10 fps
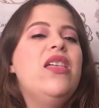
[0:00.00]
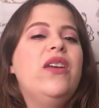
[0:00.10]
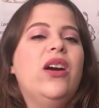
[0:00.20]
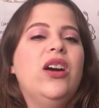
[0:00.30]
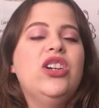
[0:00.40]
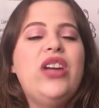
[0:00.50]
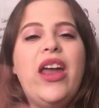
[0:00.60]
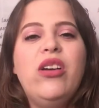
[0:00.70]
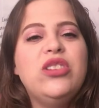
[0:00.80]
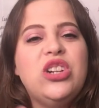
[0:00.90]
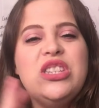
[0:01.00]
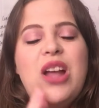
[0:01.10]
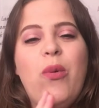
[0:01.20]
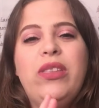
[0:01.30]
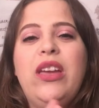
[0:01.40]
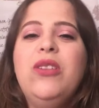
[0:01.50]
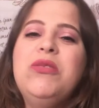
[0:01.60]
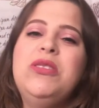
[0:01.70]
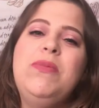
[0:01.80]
Their shadows are just not what they used